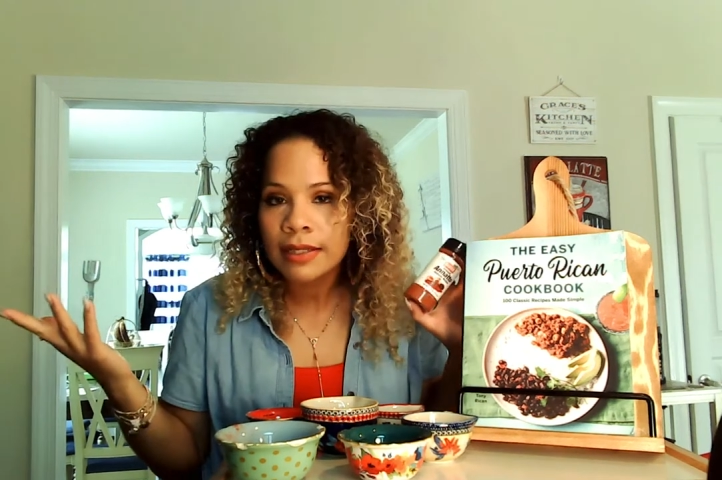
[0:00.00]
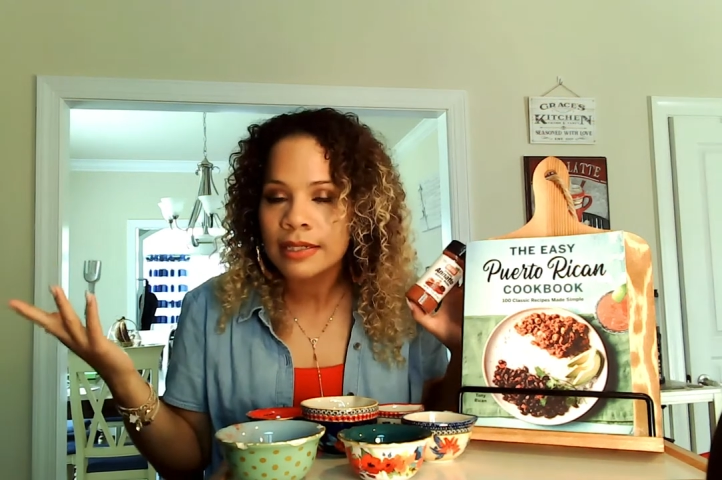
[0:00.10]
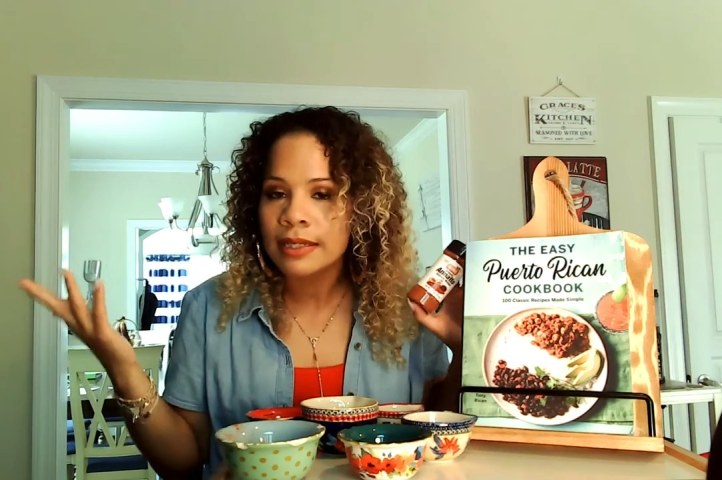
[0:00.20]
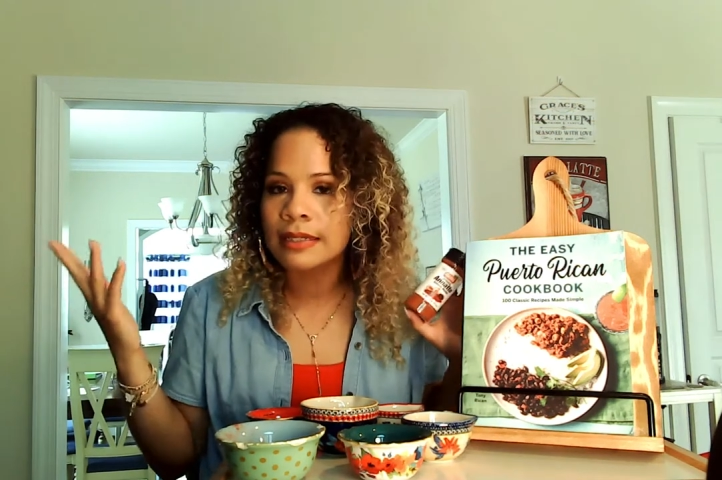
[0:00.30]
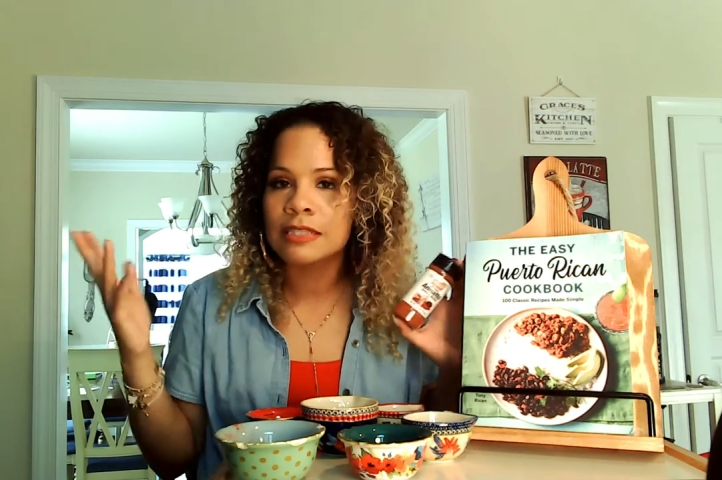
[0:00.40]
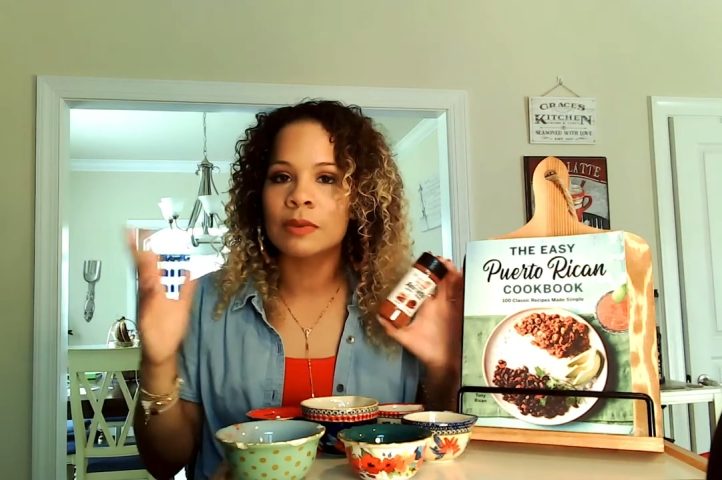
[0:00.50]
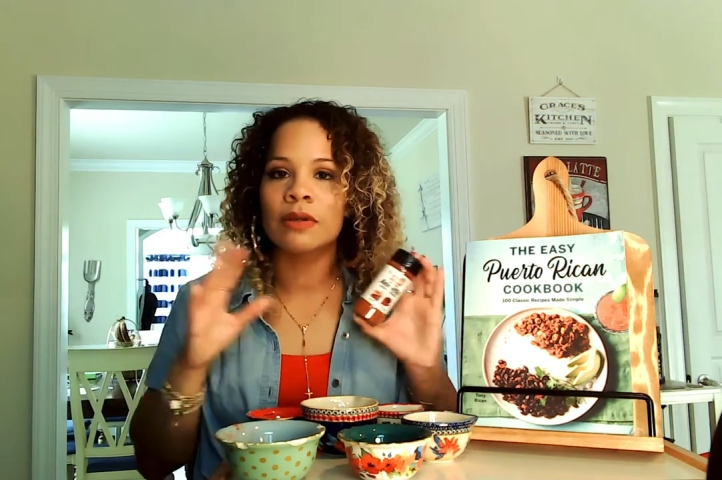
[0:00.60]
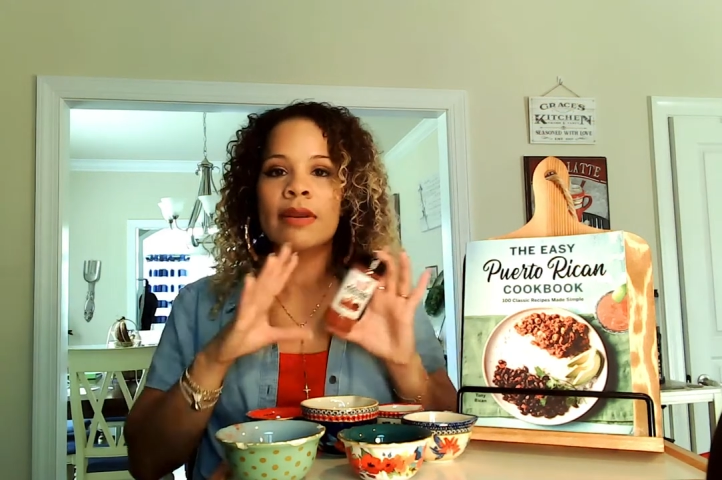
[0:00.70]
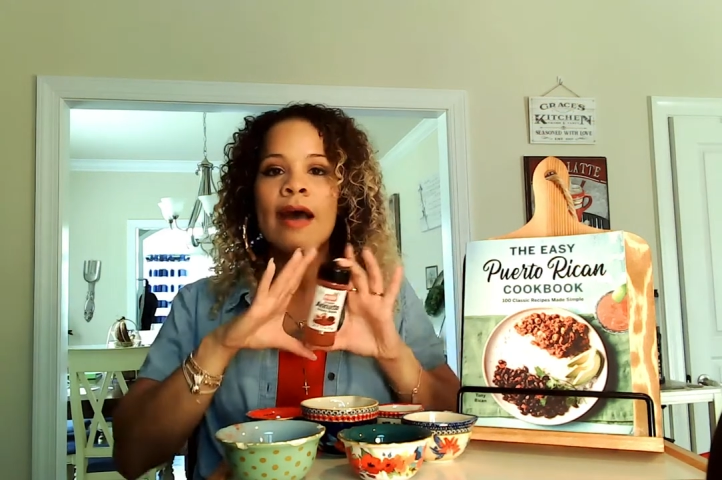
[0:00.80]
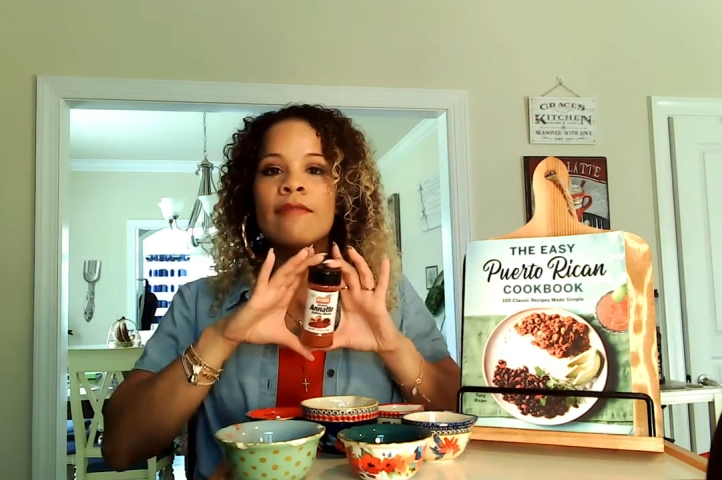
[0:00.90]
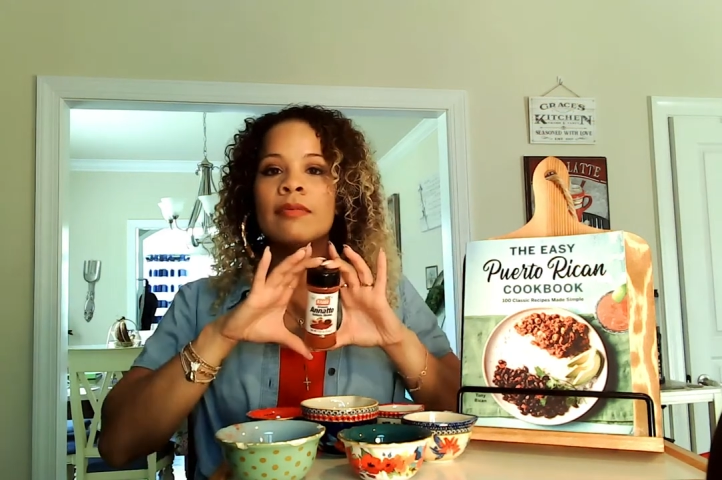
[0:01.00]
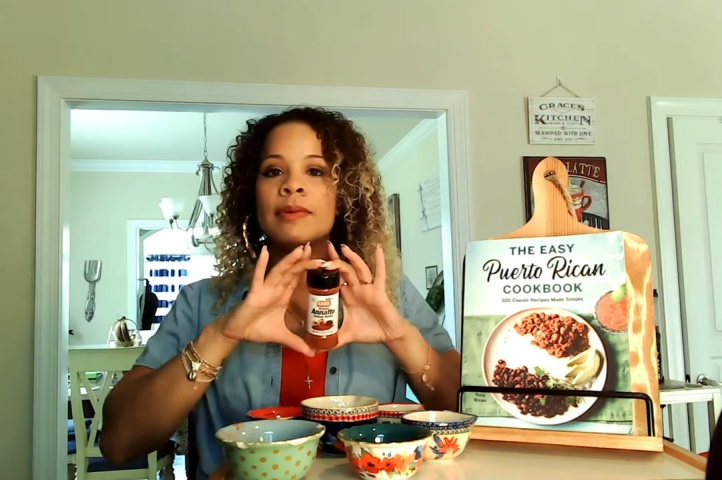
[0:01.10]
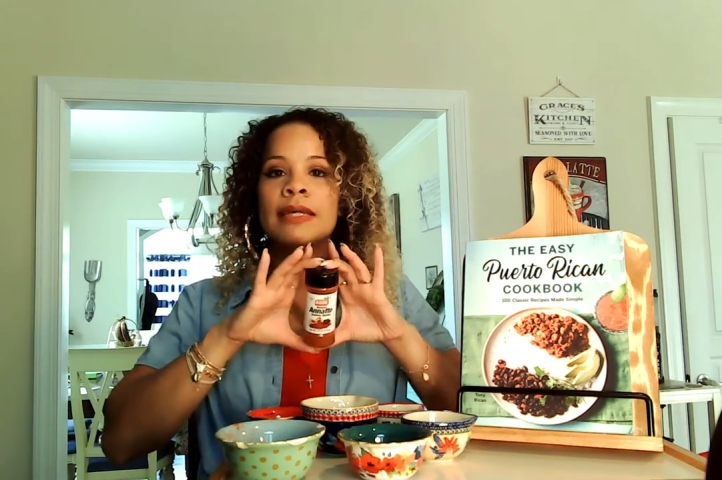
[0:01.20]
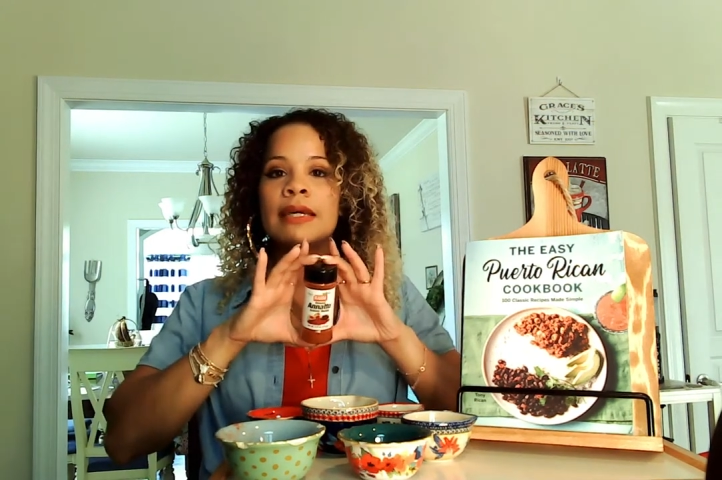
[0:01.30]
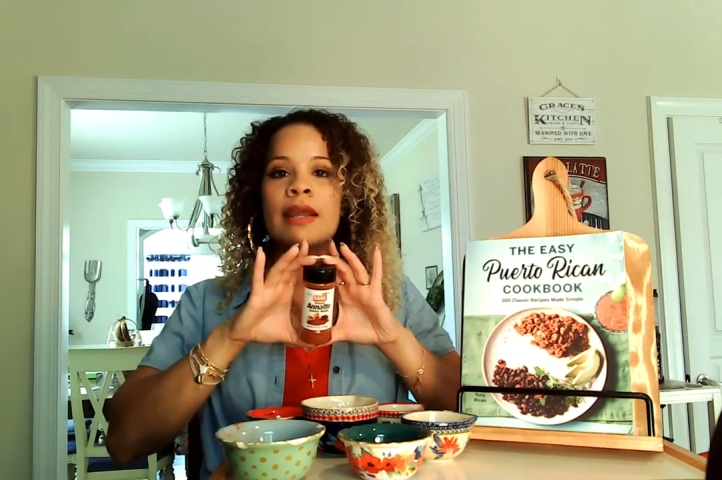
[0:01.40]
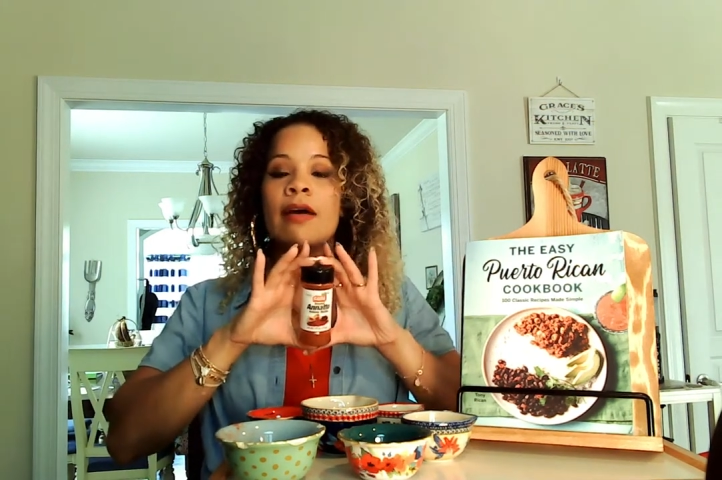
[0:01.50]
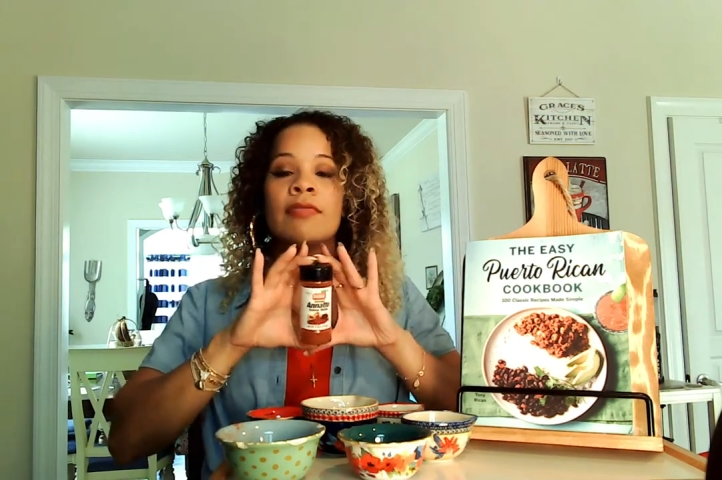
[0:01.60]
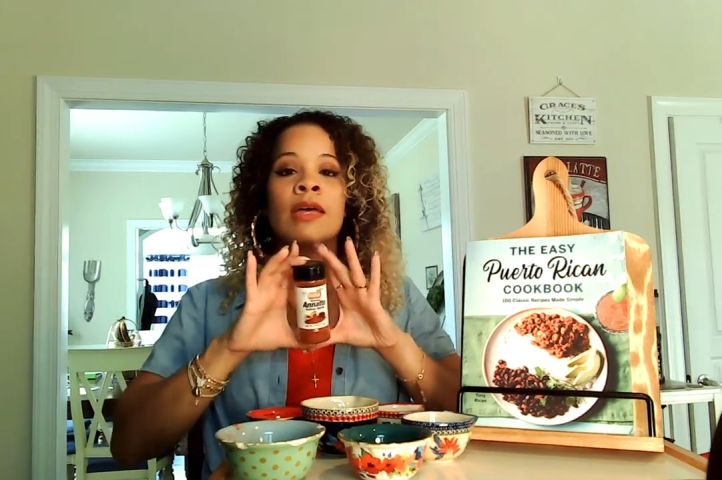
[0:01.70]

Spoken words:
I guess we don't have a big enough